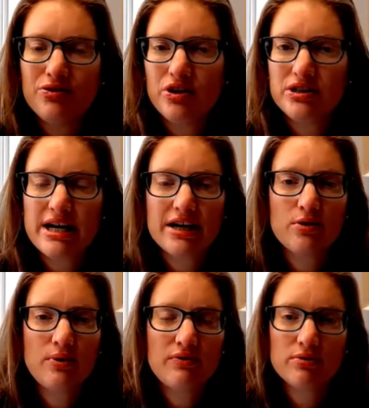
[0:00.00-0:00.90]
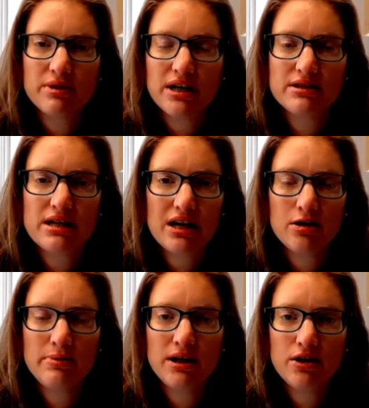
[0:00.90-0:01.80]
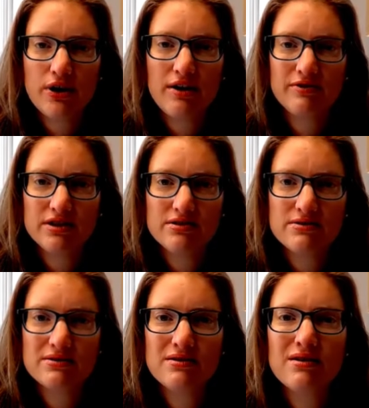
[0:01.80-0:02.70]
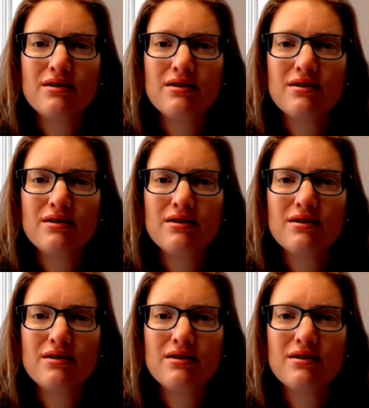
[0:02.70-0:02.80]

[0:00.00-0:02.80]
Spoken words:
The takeaway from that entire paragraph is